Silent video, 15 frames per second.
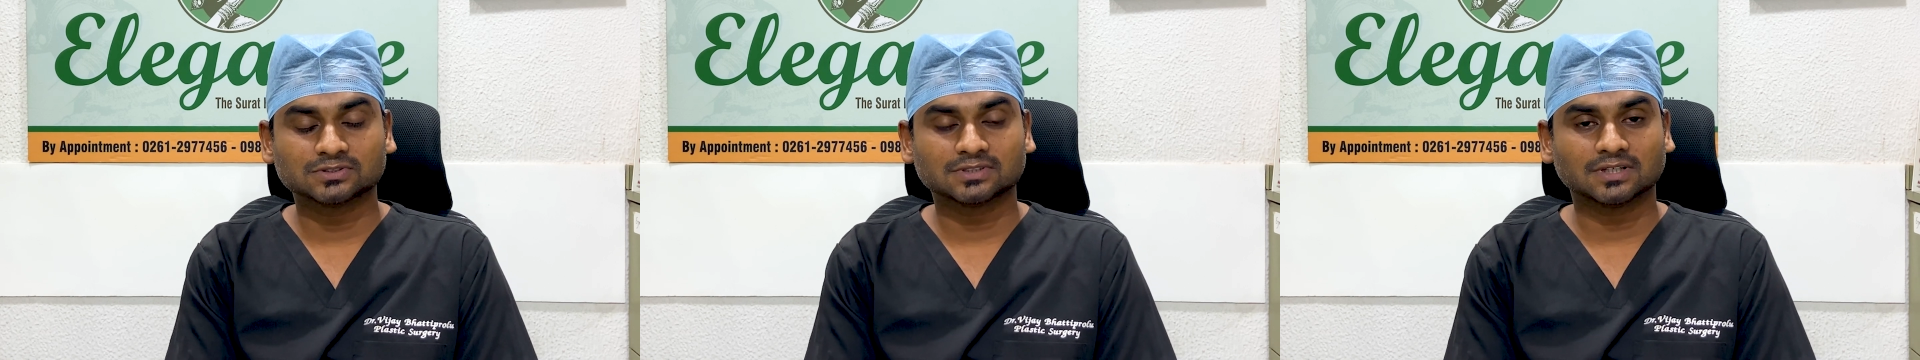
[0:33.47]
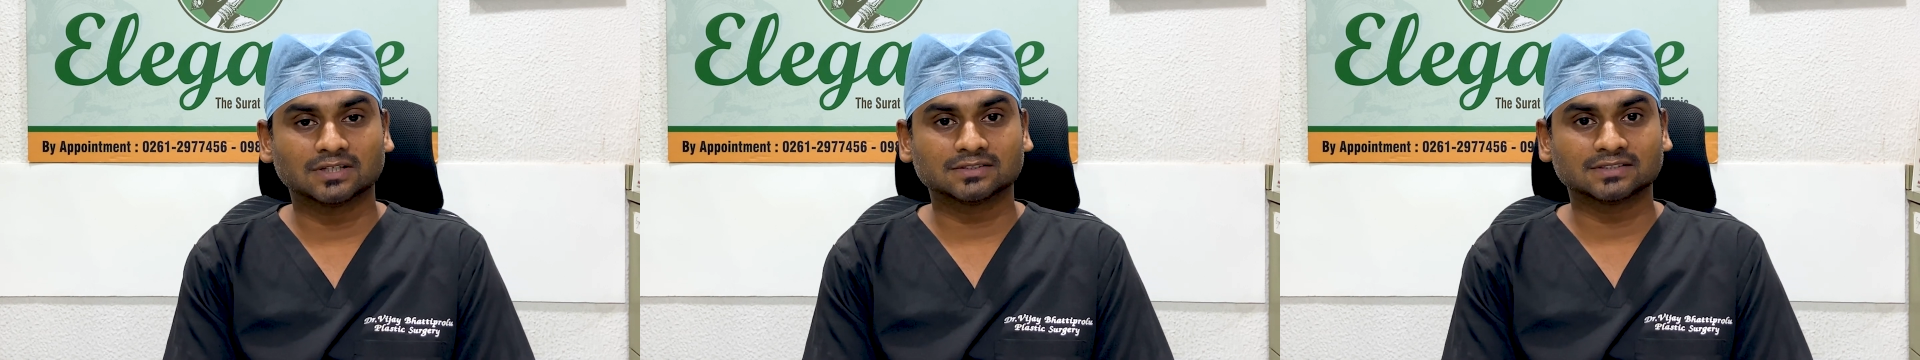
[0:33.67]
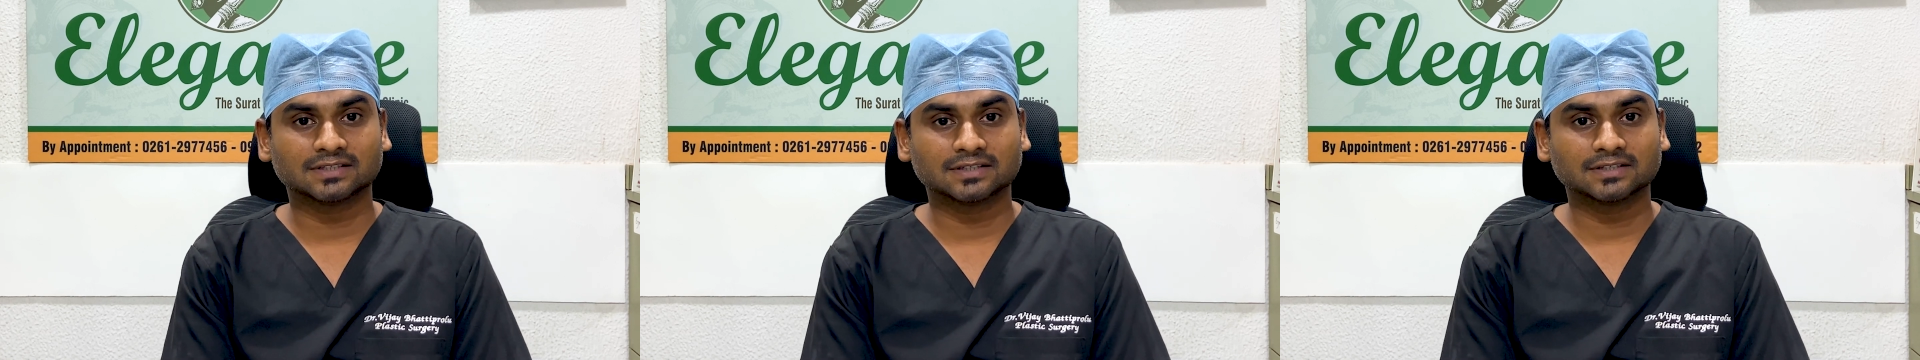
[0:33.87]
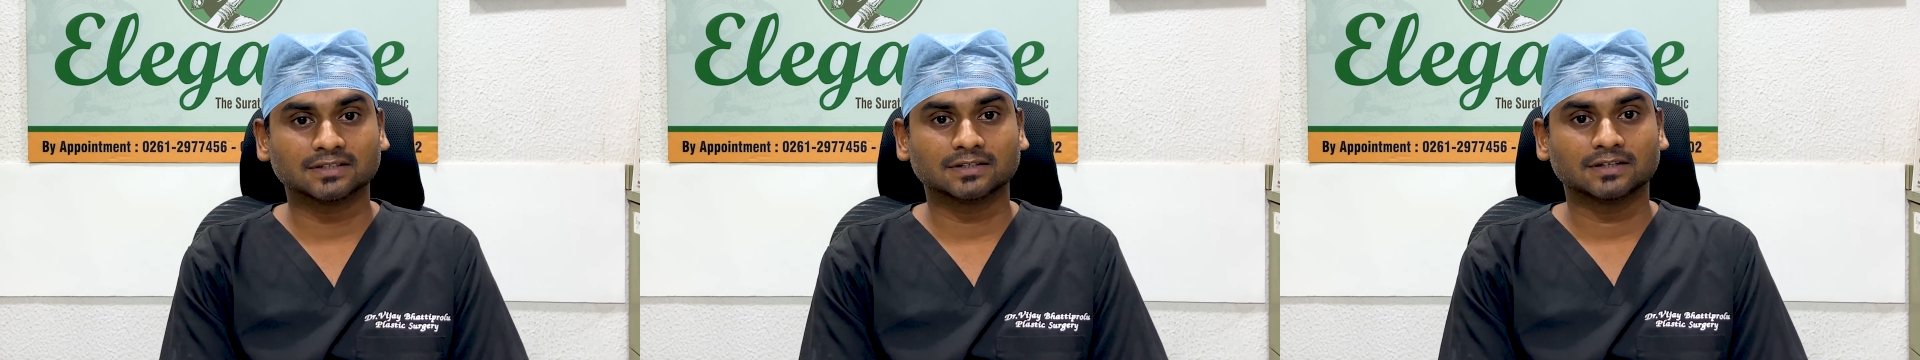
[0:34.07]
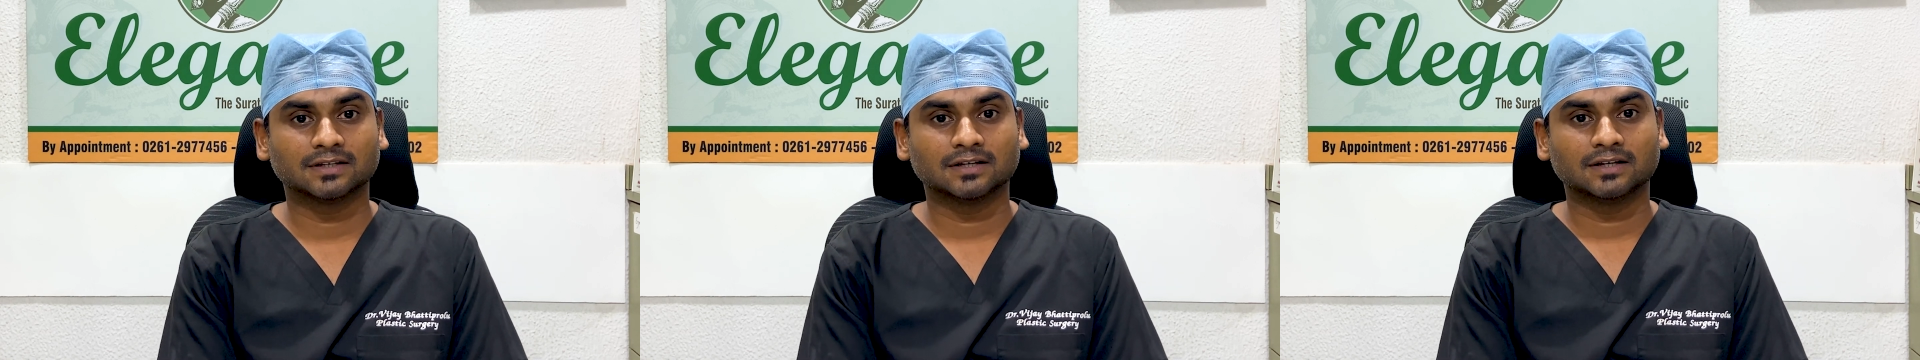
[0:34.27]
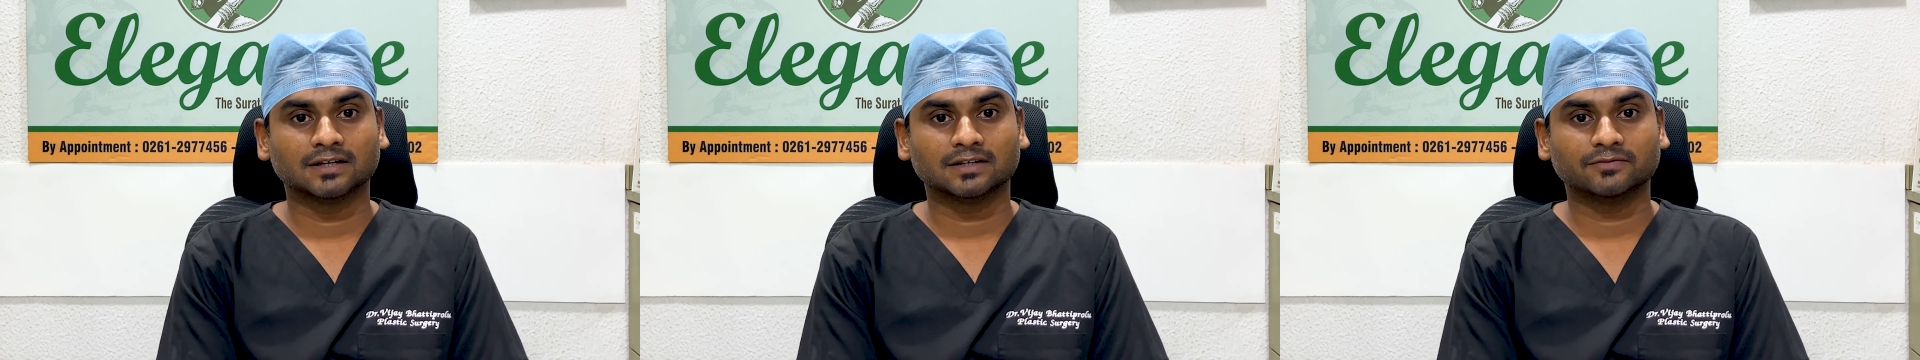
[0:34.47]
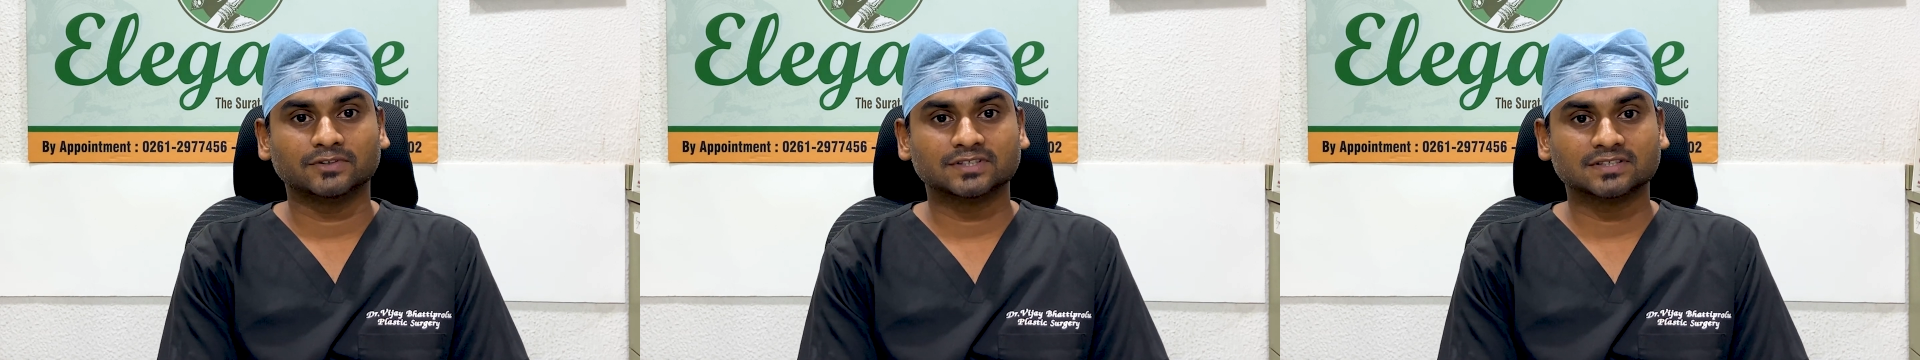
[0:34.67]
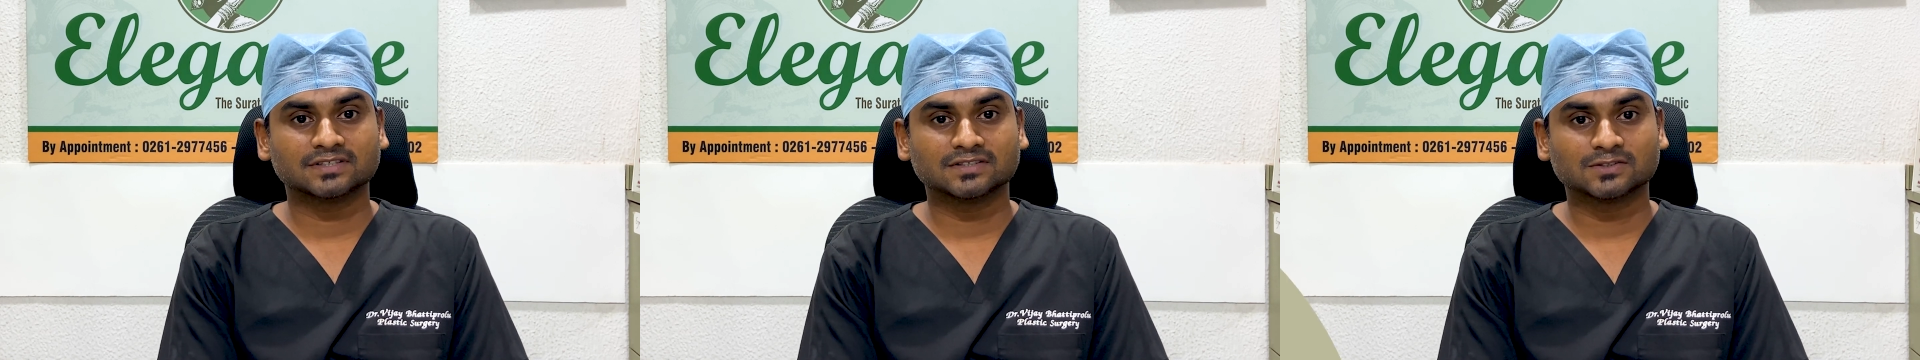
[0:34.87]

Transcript: Shah sir, which is in